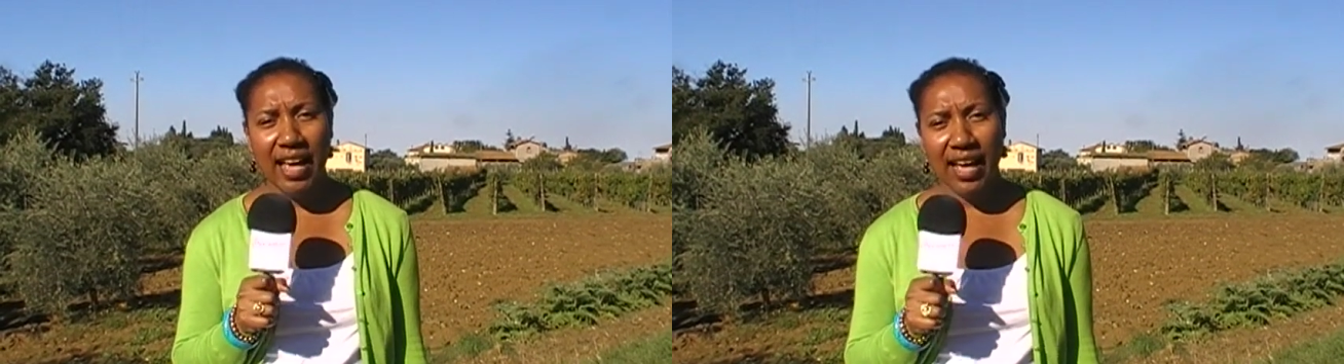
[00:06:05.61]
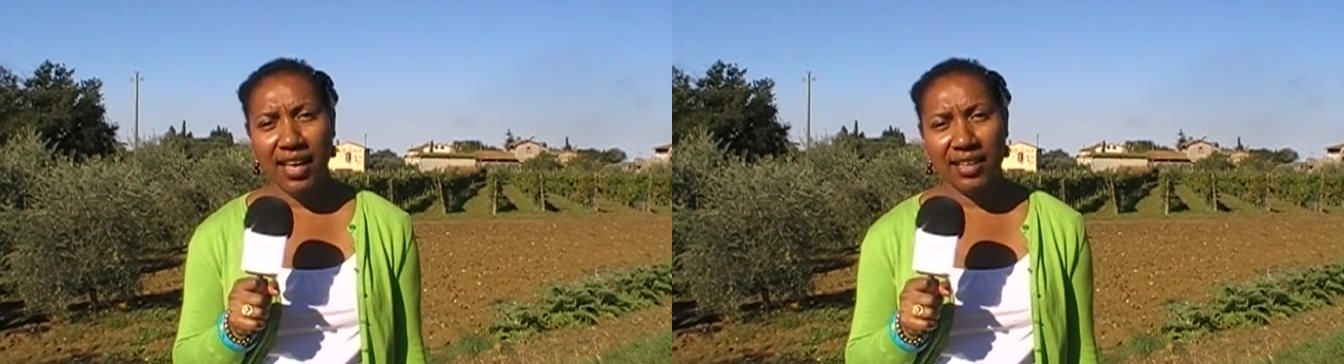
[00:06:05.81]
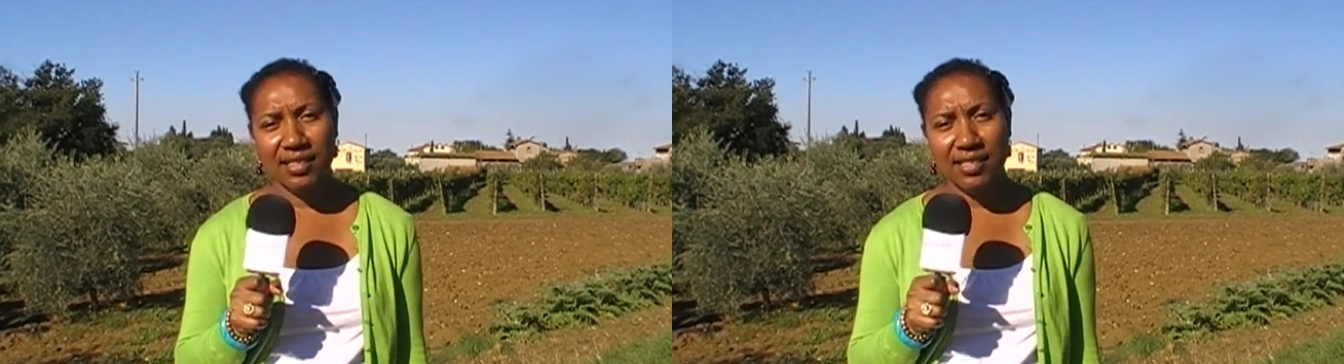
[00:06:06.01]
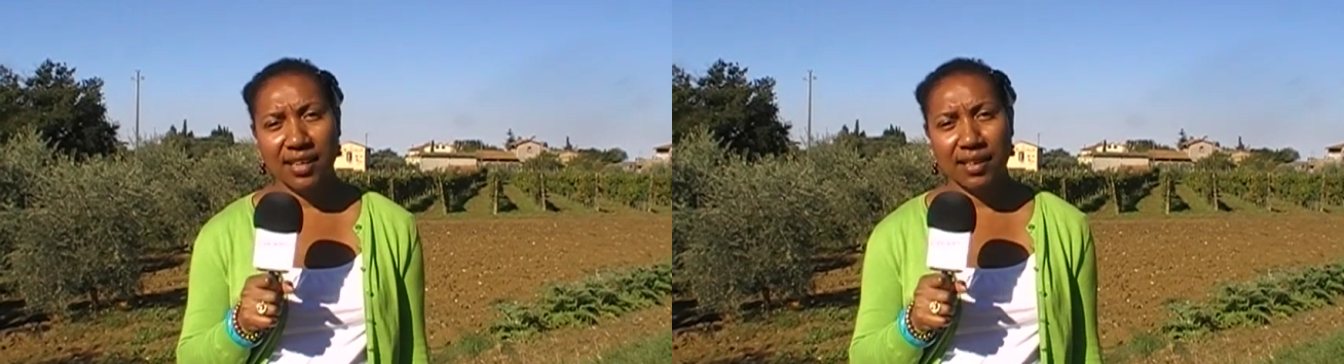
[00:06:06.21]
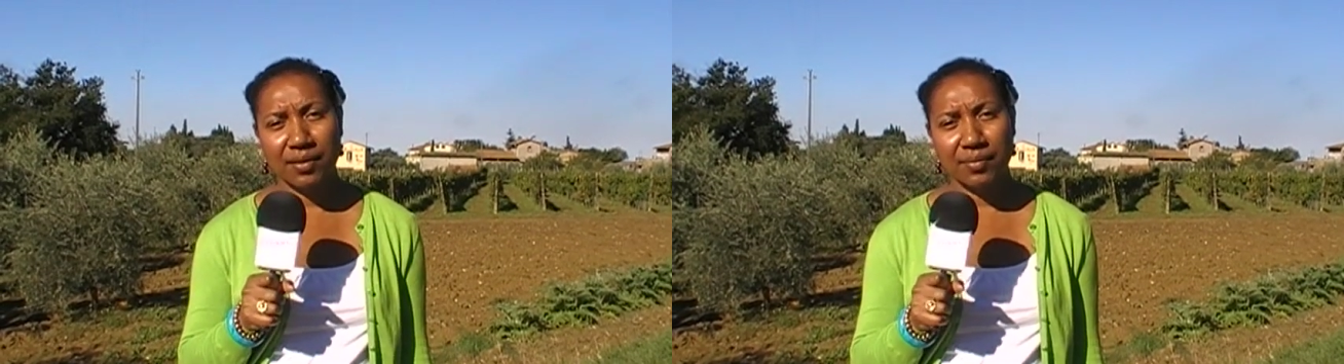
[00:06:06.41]
and
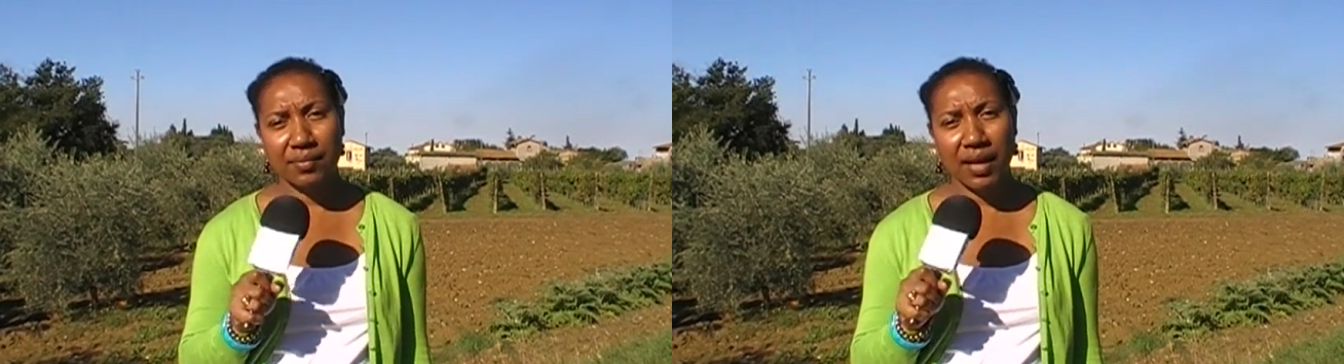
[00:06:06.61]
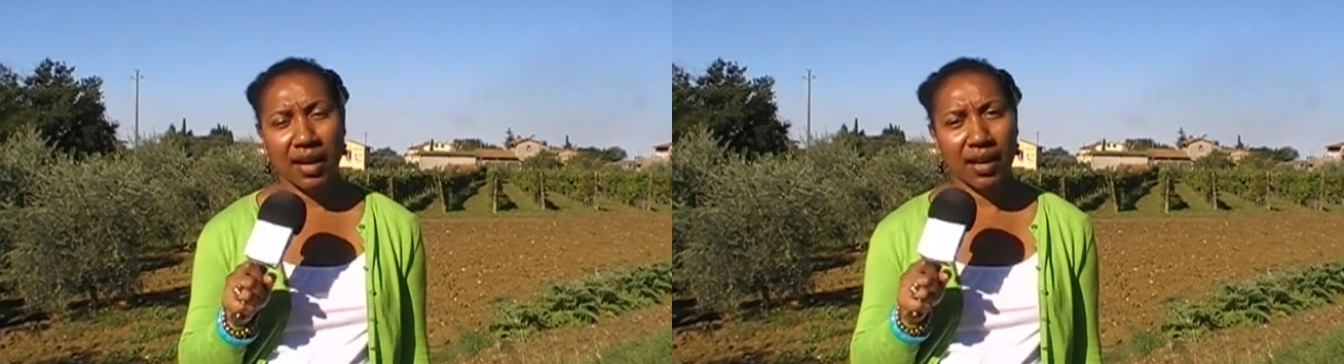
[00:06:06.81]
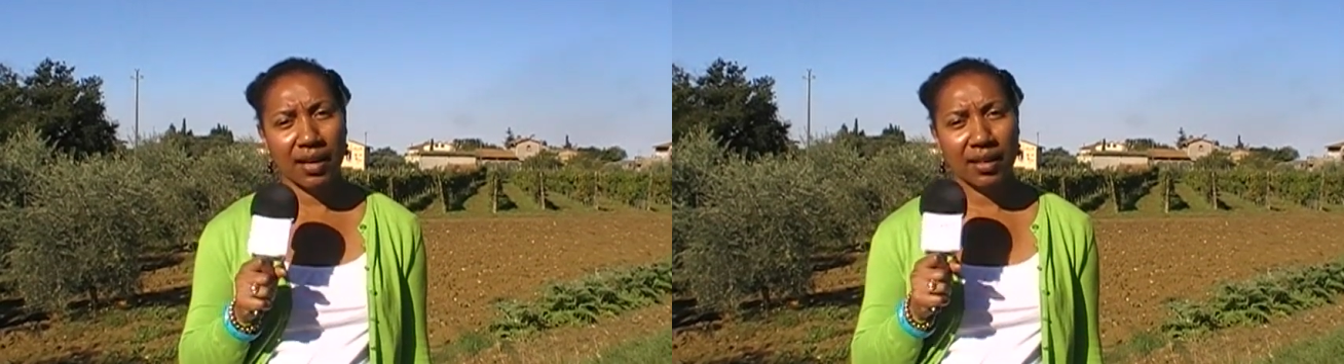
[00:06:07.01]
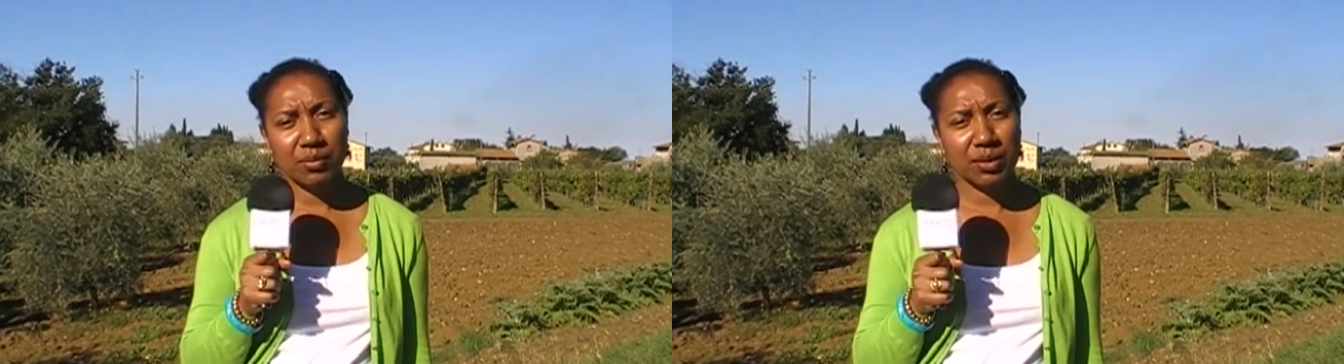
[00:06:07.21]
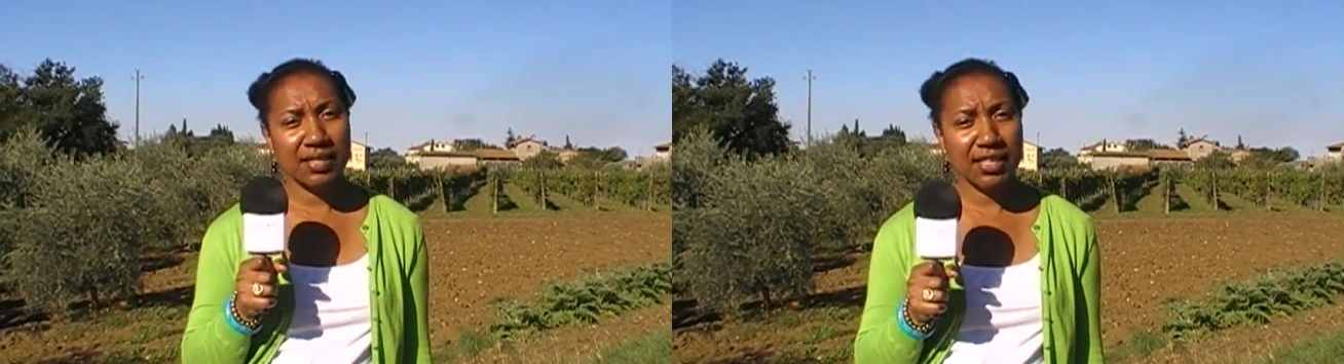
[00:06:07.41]
I
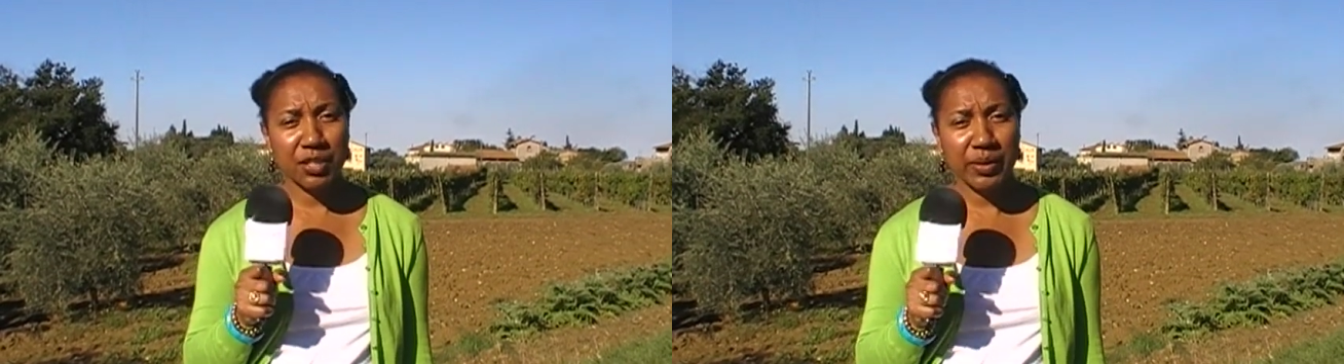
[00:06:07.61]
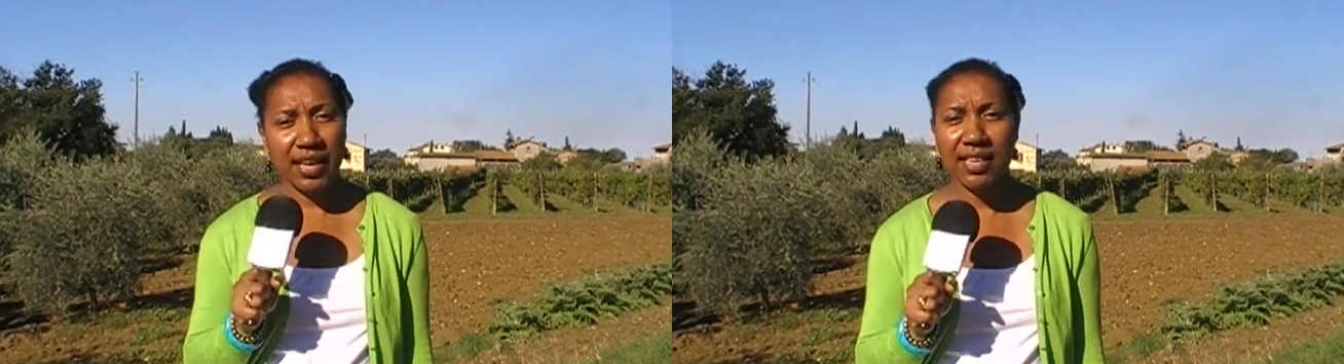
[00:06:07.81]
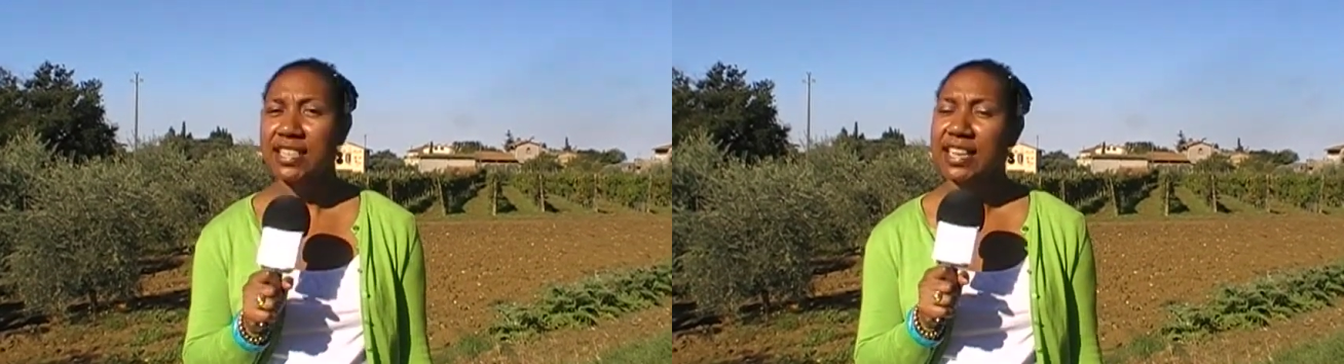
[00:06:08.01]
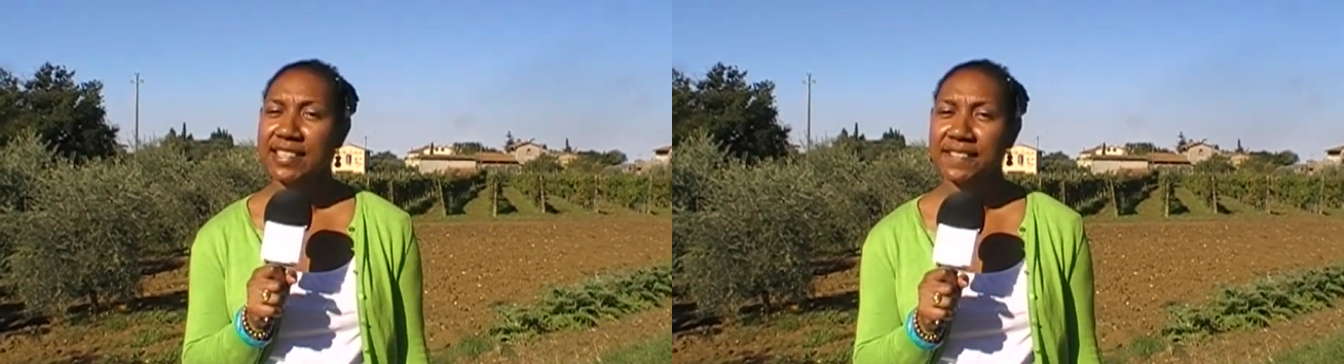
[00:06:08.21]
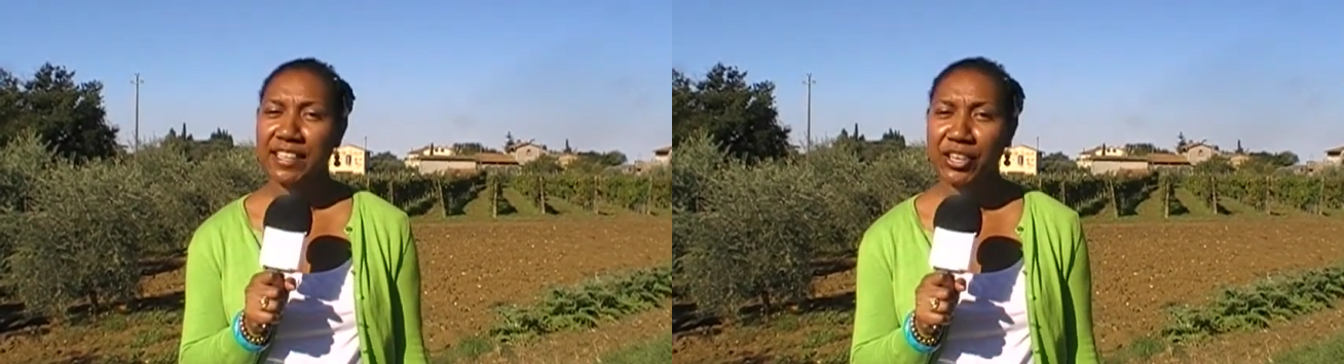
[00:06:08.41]
will see you again in the
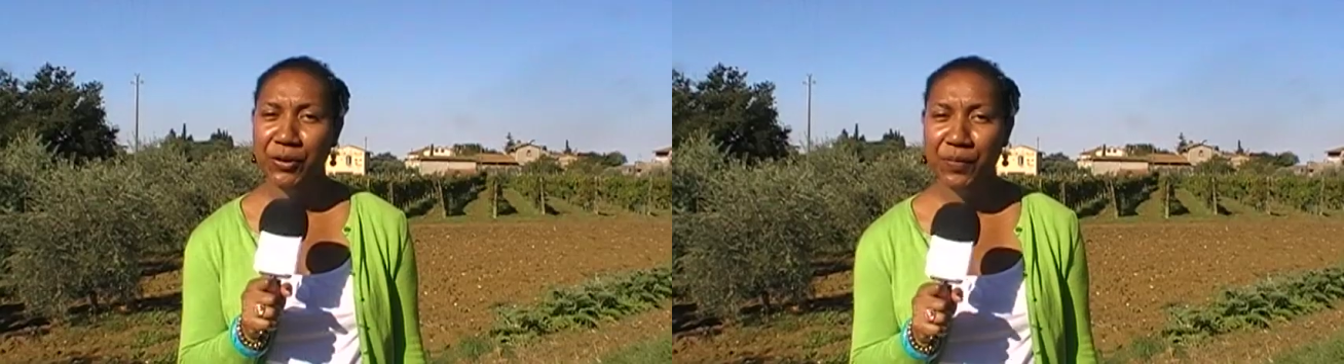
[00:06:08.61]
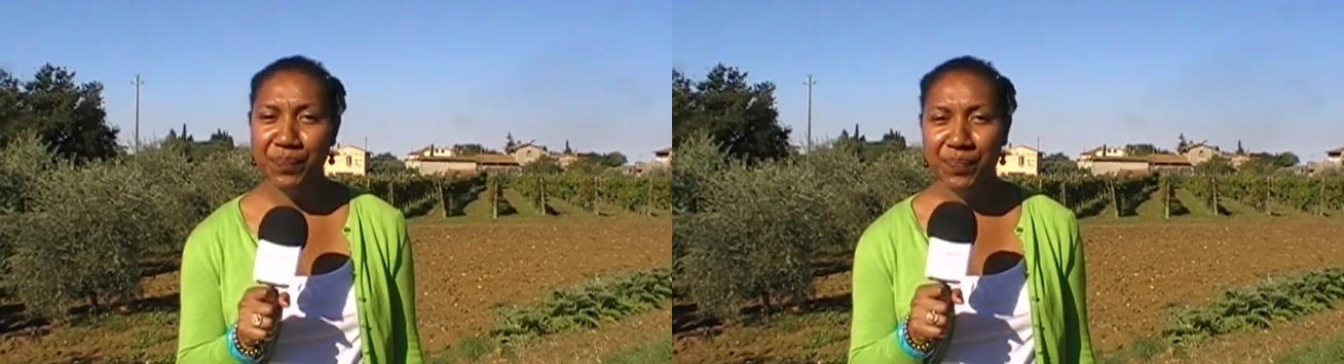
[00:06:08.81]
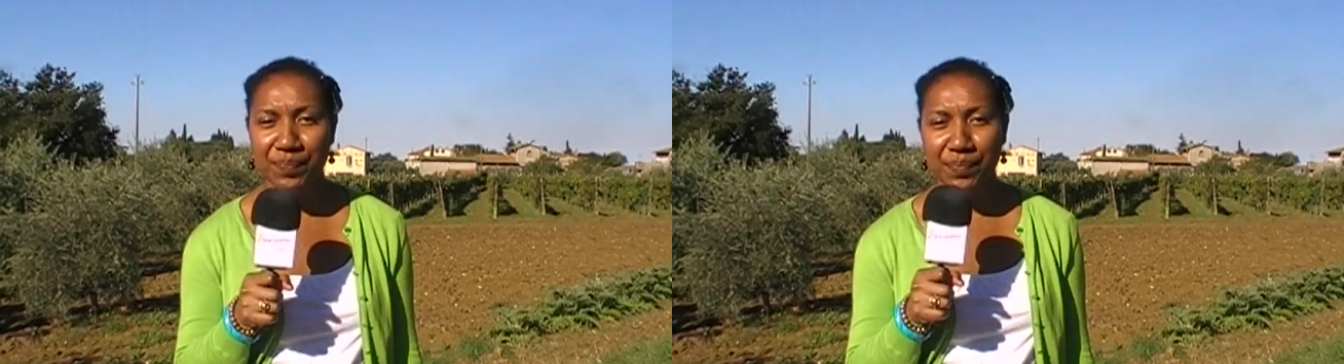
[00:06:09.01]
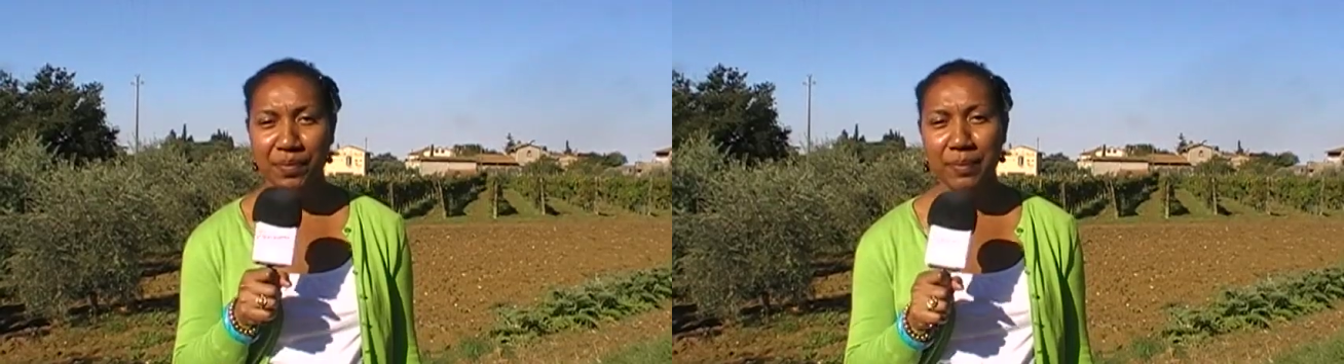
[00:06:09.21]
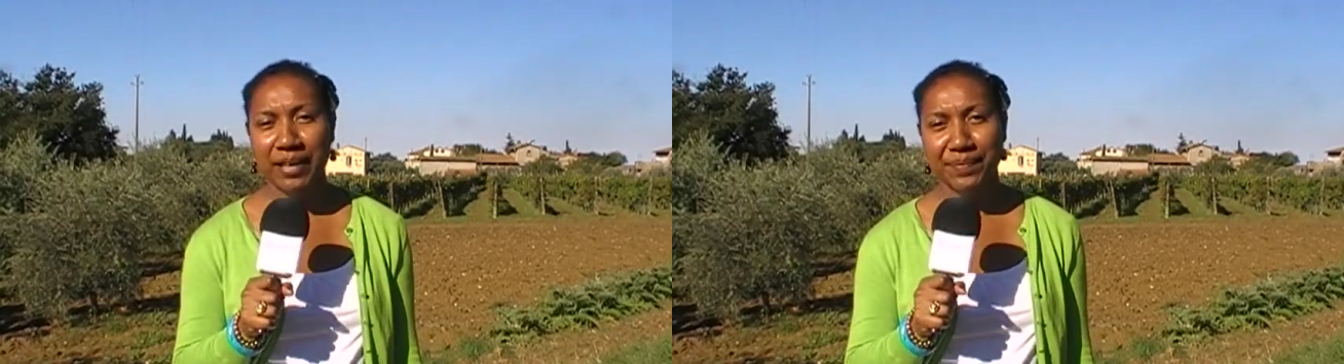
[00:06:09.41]
next video.
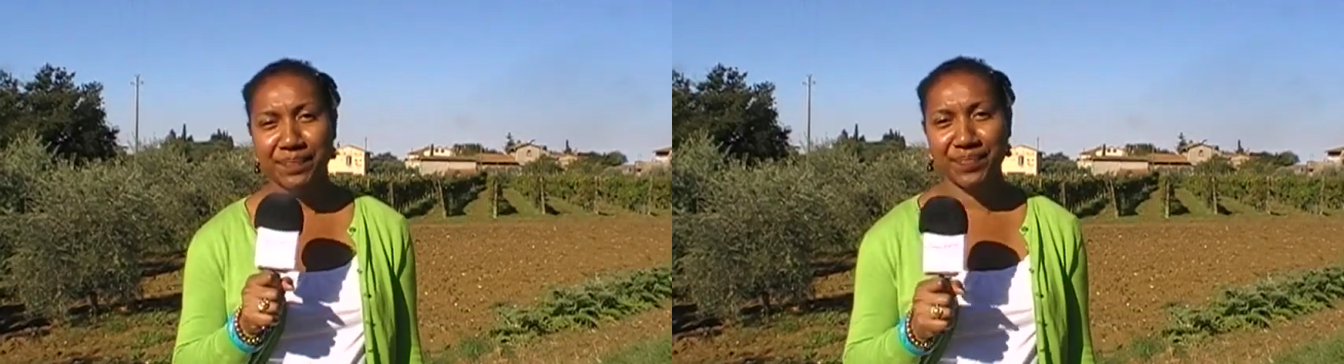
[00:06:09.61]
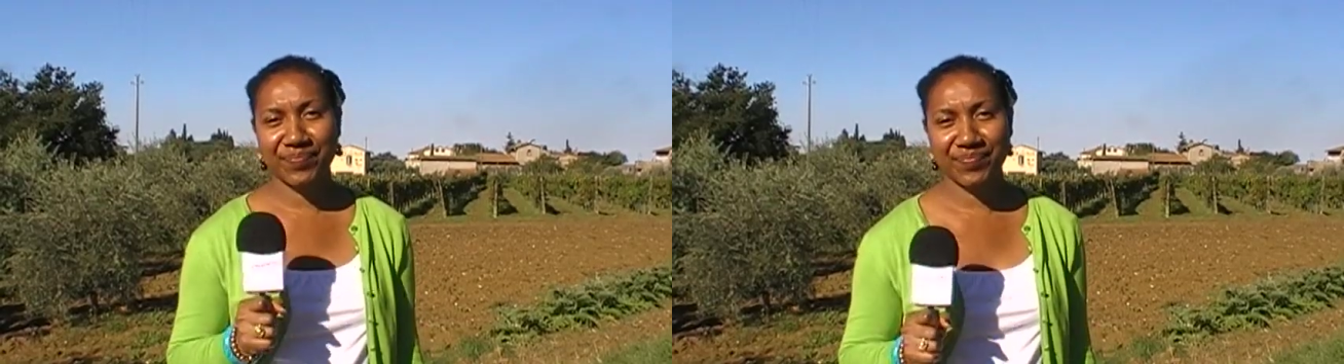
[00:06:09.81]
Bye-bye.